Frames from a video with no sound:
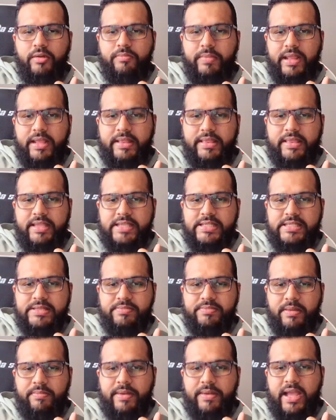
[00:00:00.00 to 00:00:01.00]
this, my
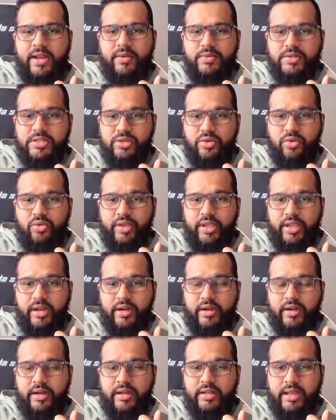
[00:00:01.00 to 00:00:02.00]
plan was to go here
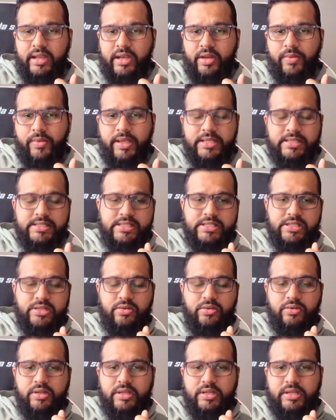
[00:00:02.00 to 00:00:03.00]
in any ways. So
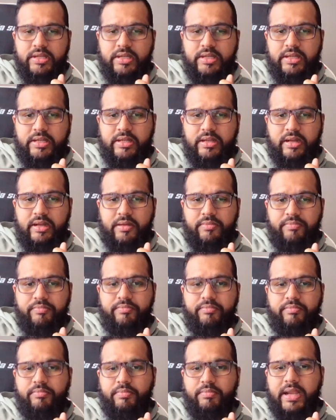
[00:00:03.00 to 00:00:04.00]
uh,
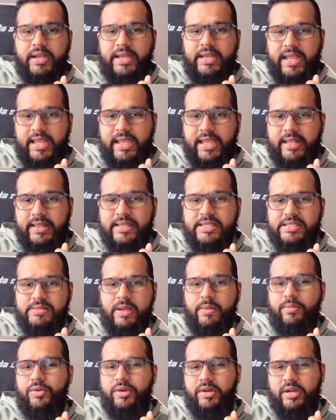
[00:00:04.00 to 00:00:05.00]
by taking this, my
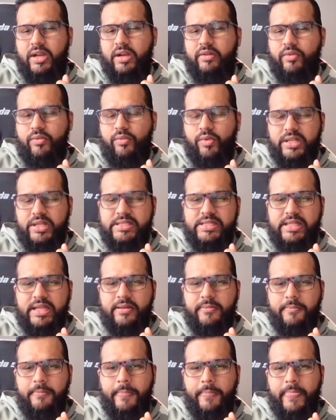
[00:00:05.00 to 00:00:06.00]
opponent kind of avoids that.
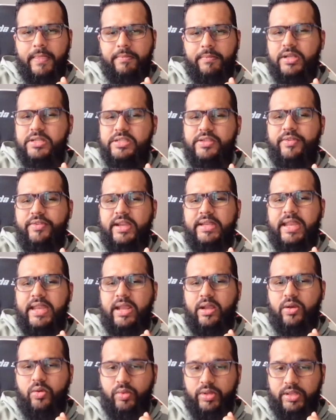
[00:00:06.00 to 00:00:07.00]
Because if I take
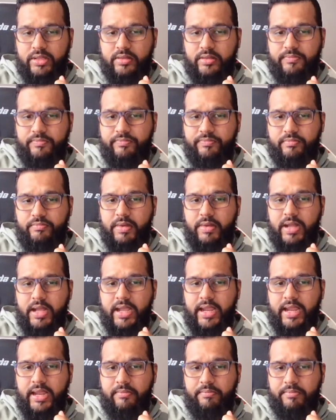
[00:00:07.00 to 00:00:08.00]
with
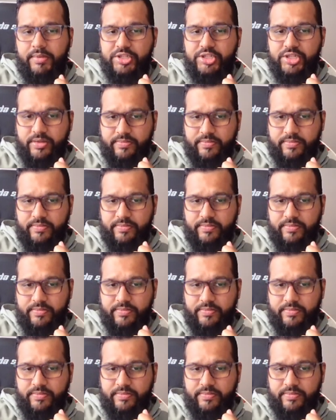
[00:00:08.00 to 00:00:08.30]
my bishop,